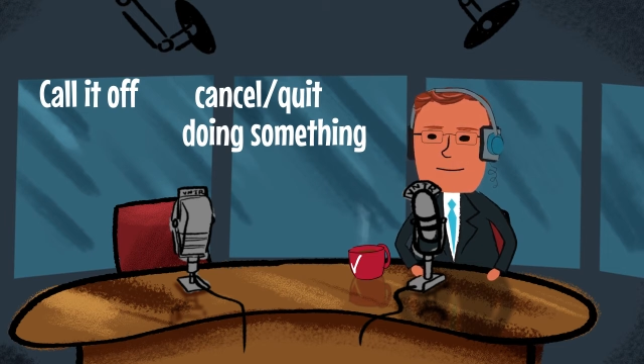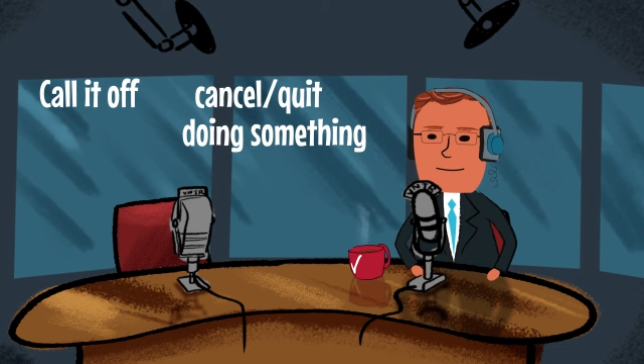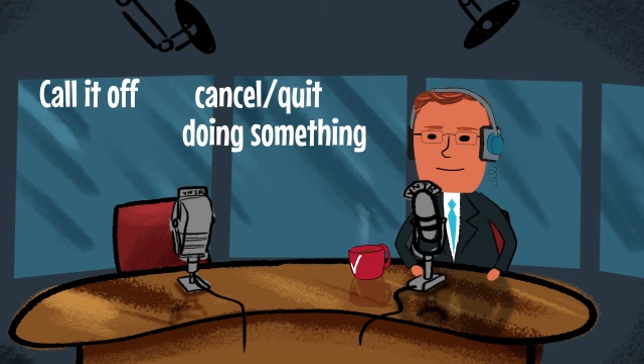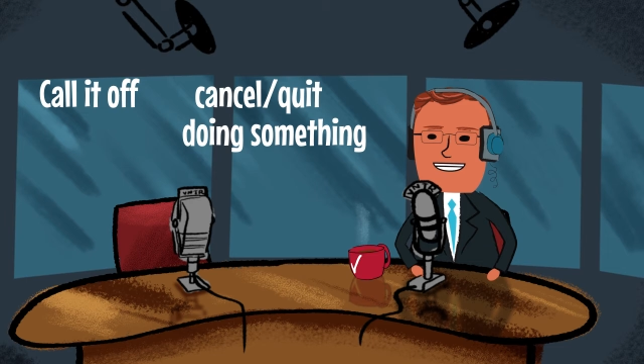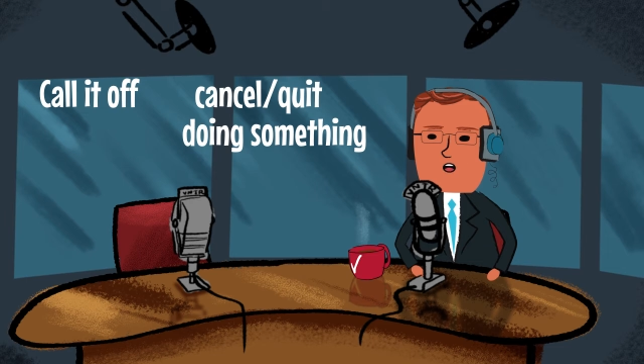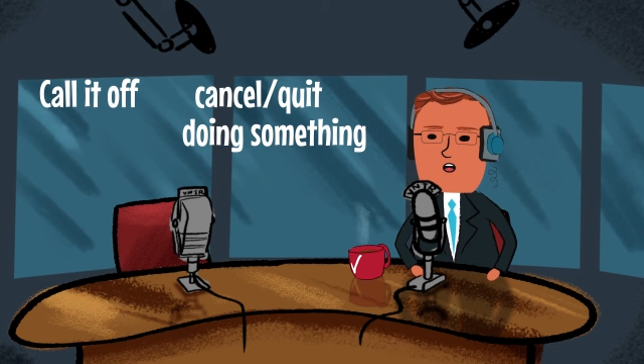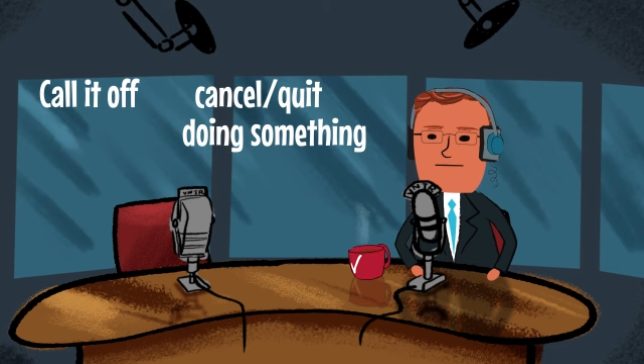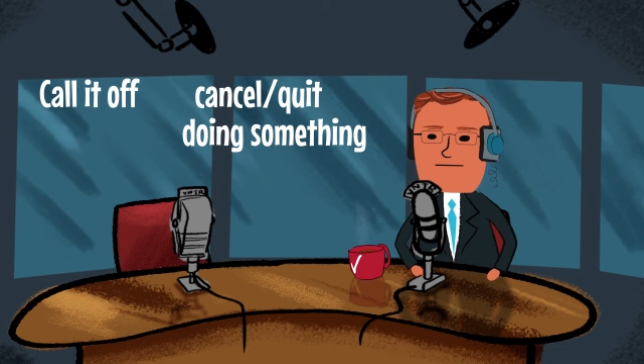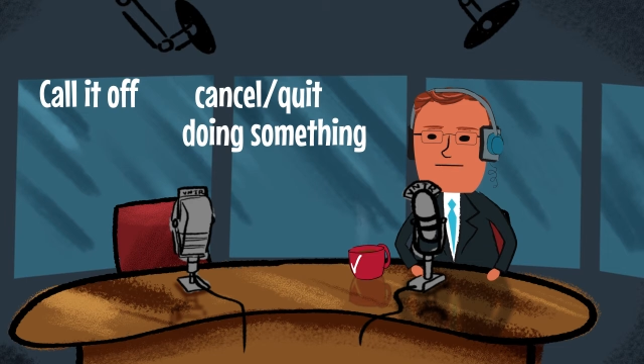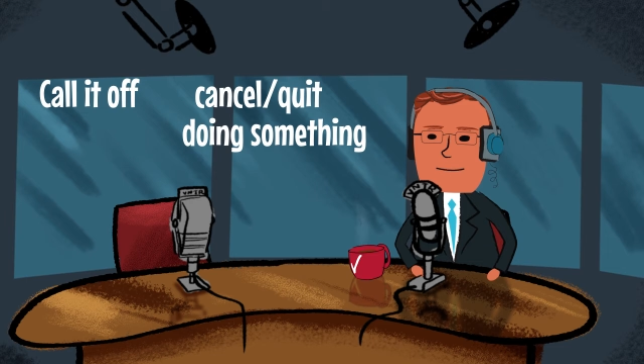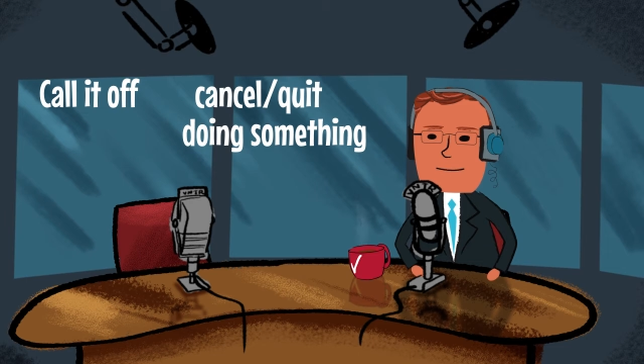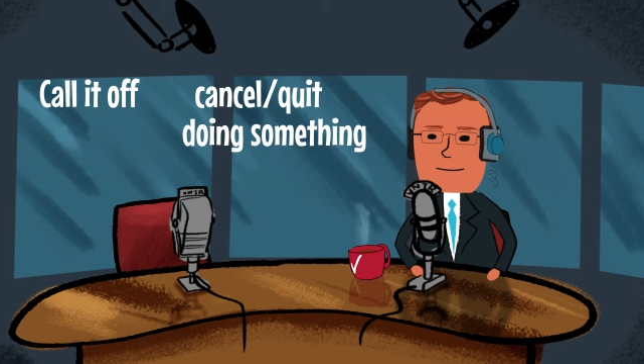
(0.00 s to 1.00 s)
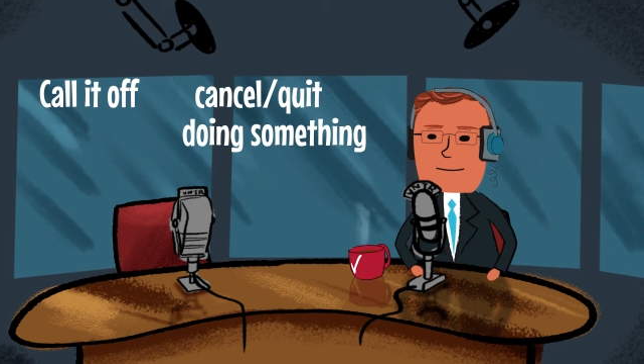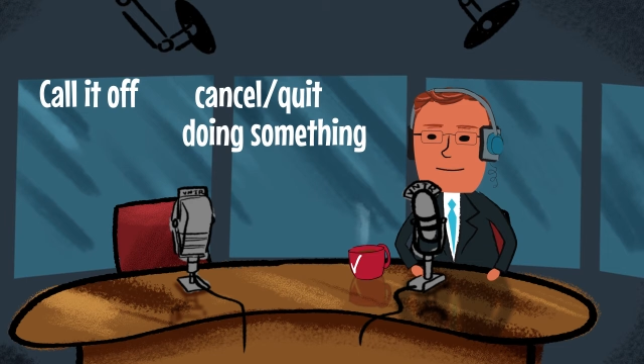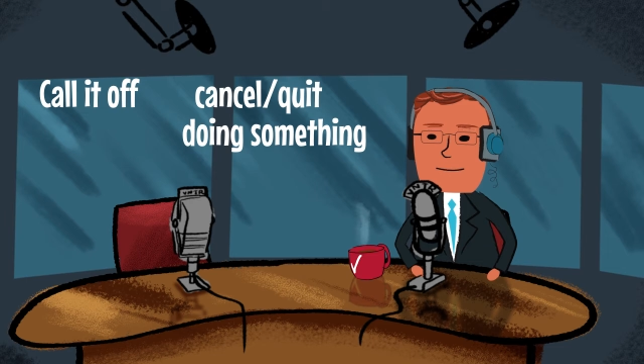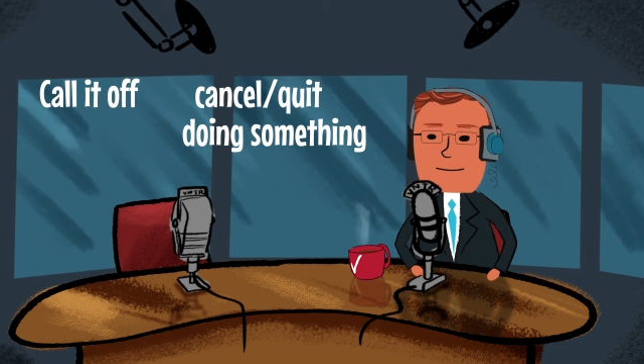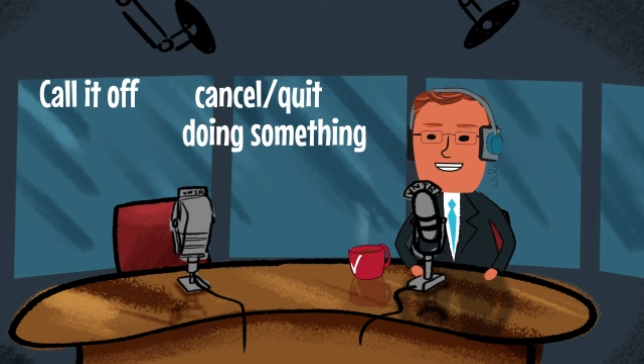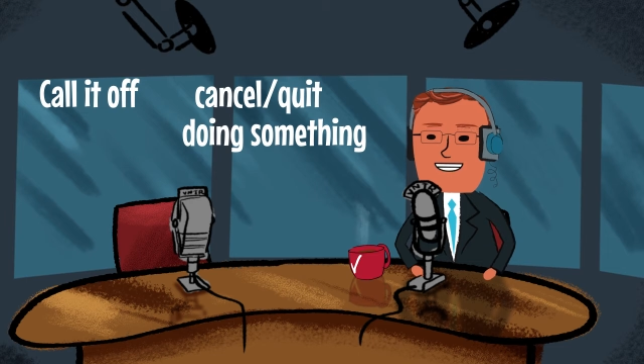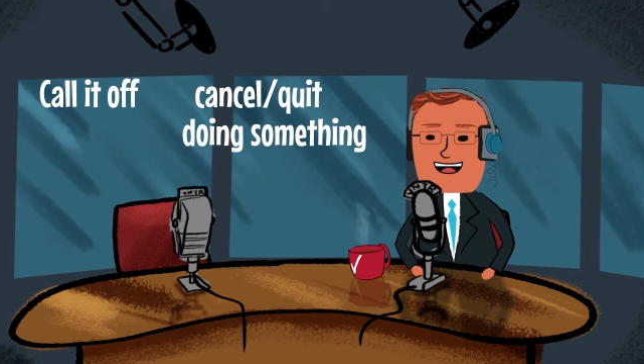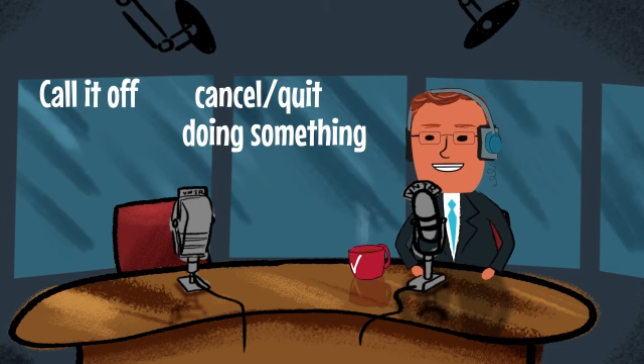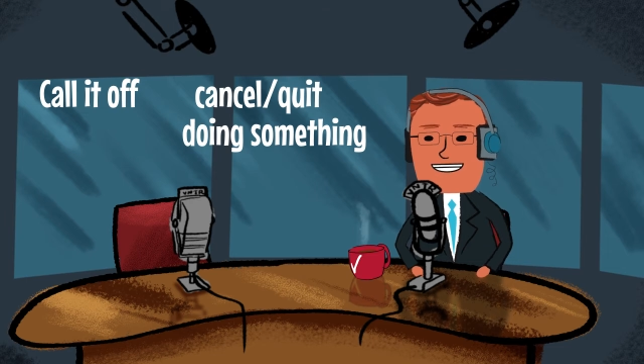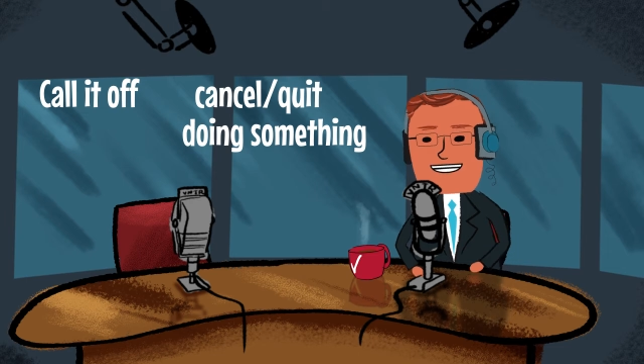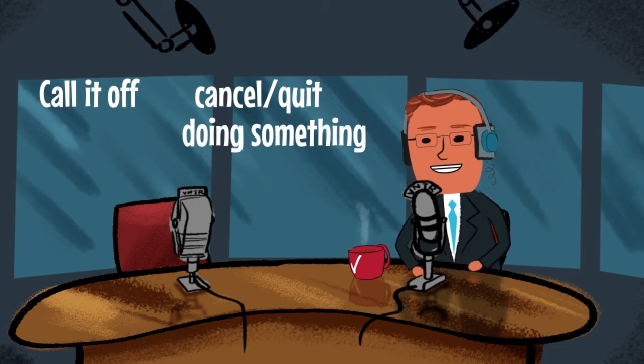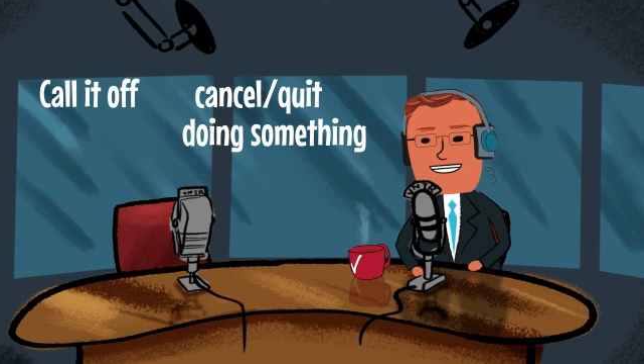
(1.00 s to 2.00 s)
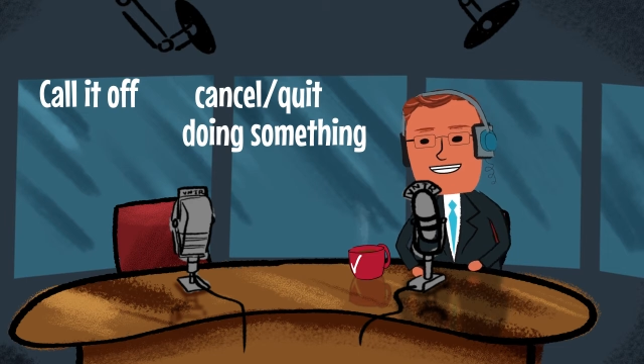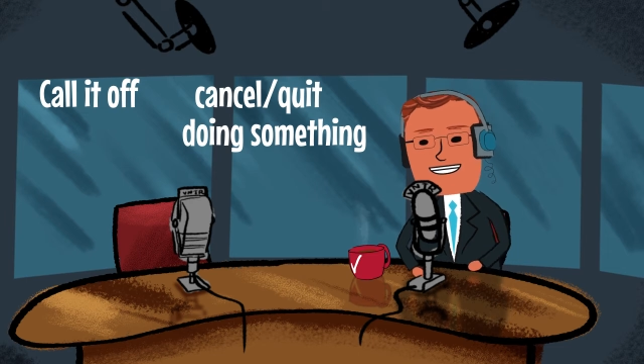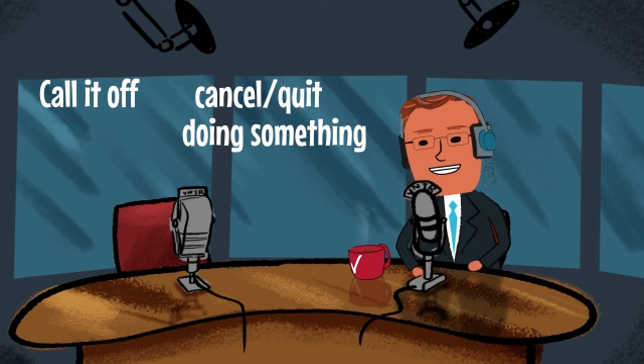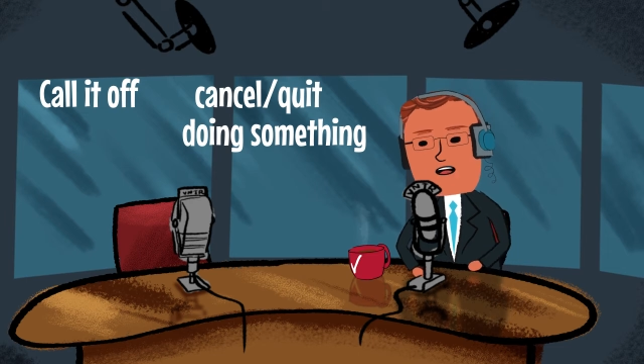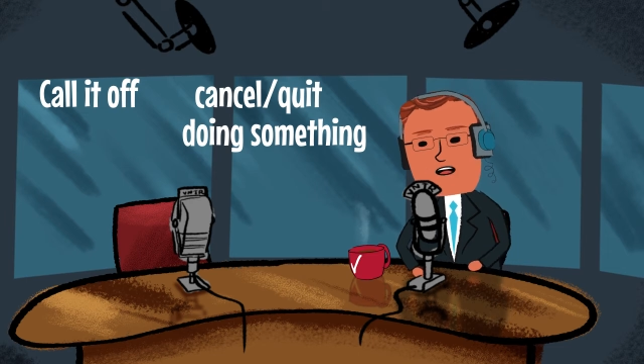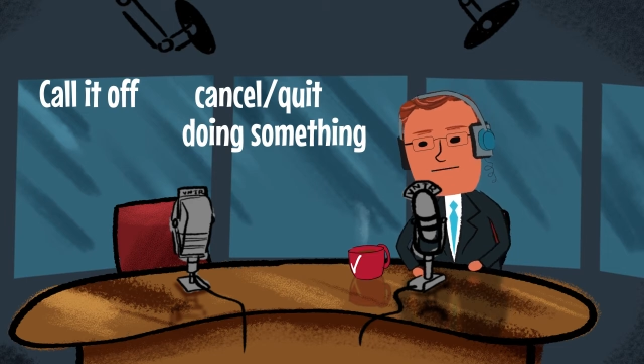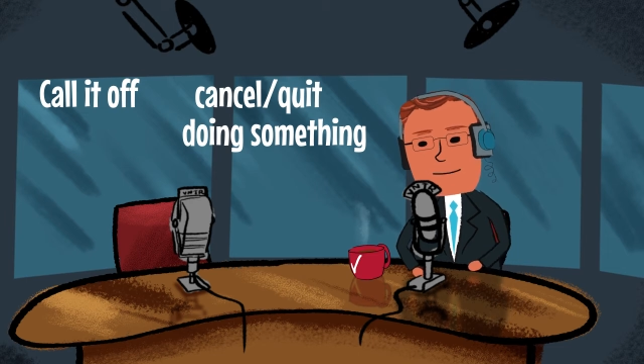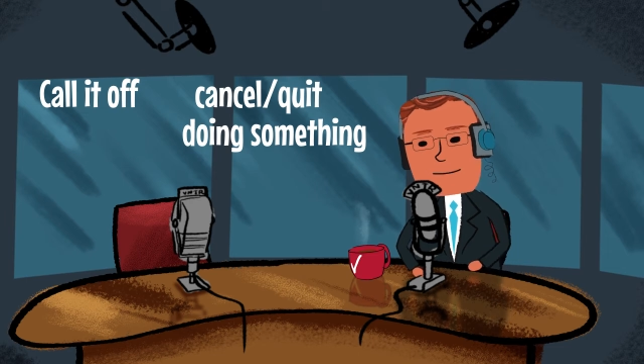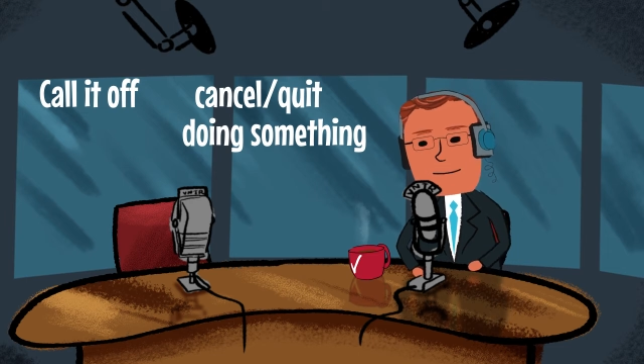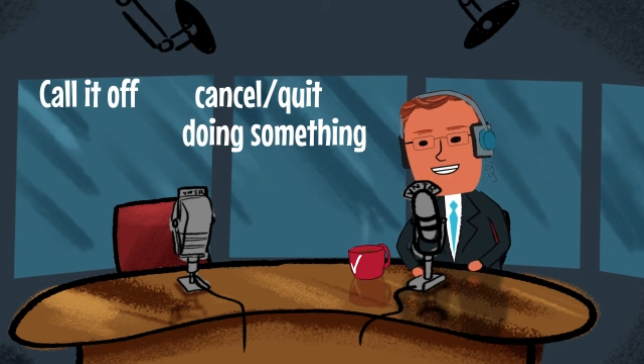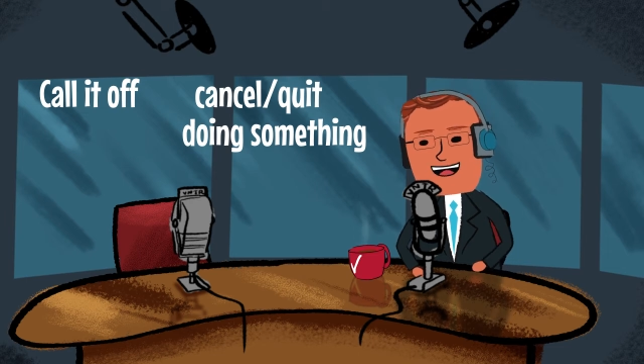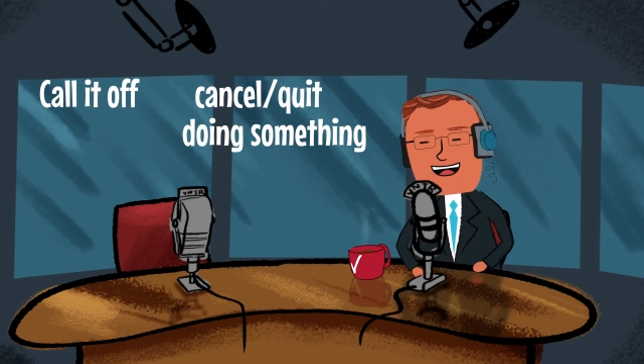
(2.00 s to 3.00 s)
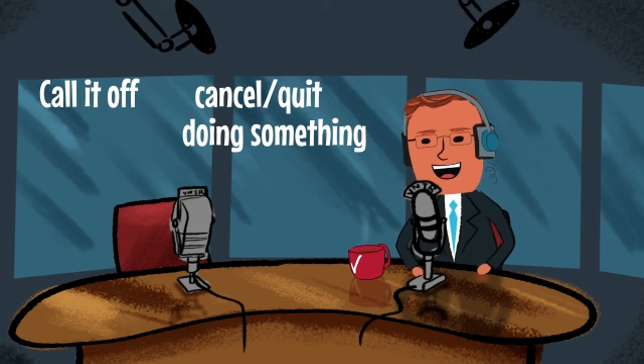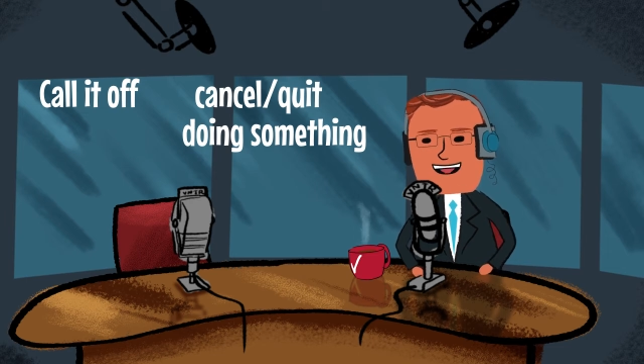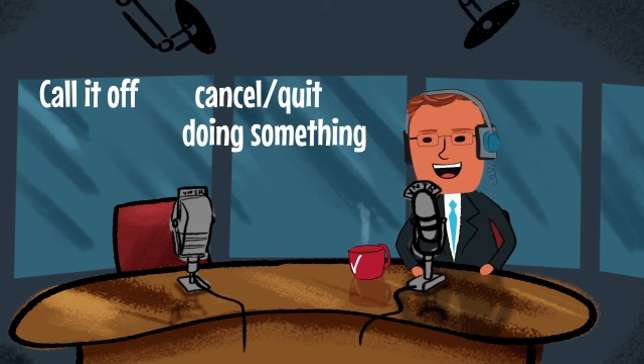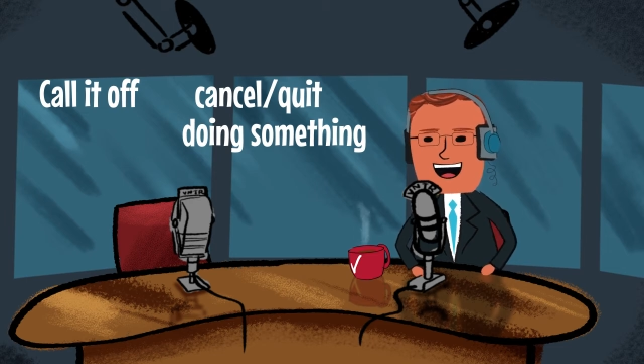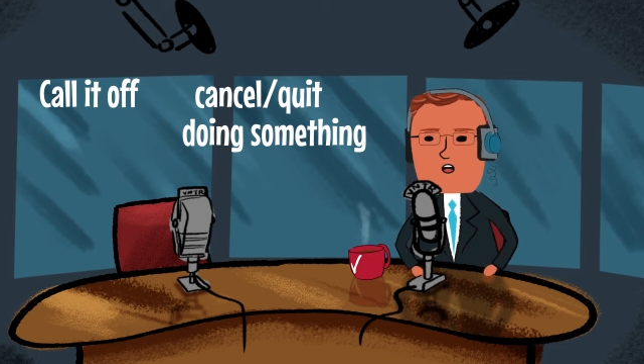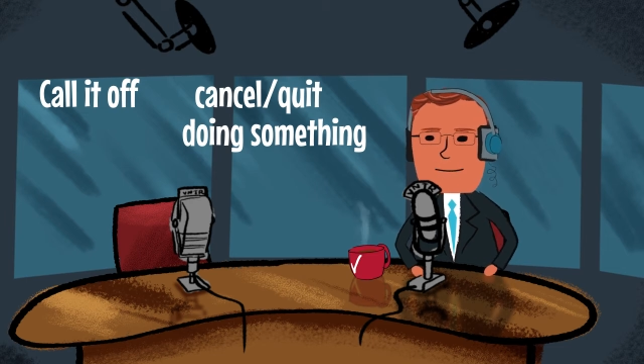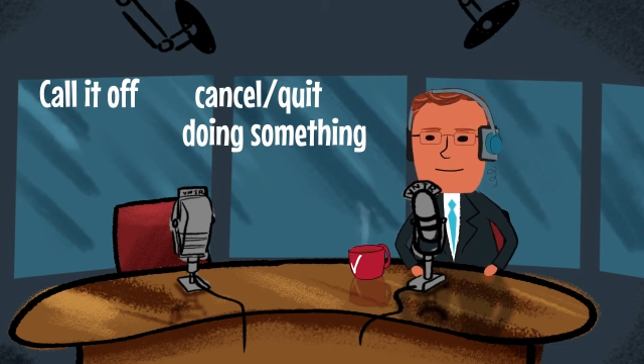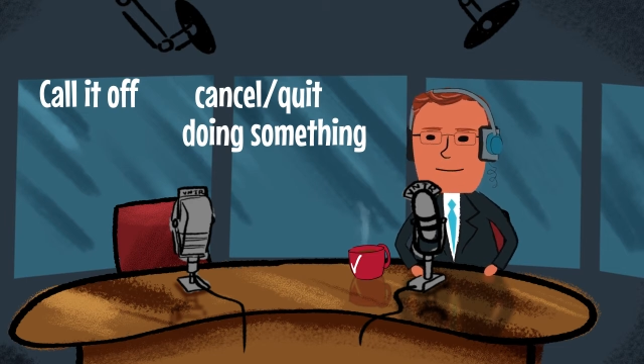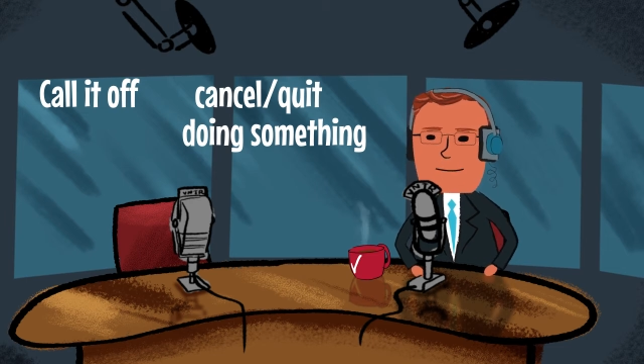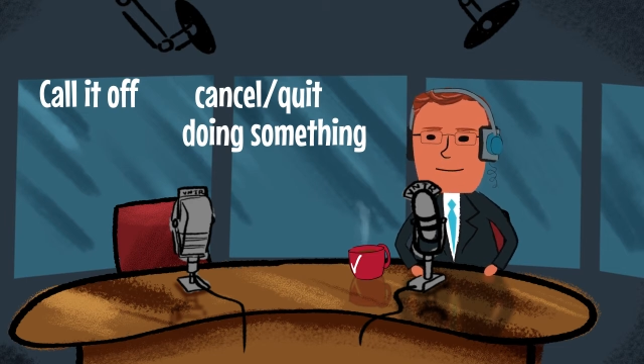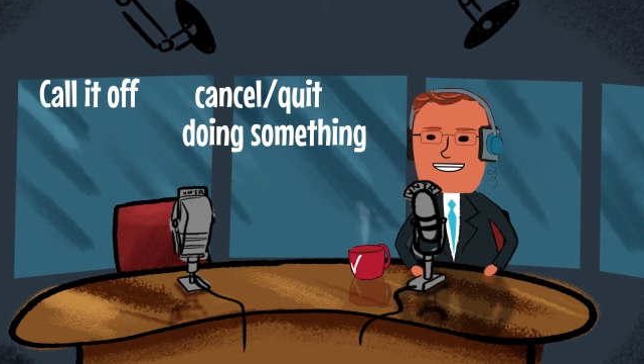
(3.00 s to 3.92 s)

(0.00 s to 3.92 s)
So, the phrasal verb to call off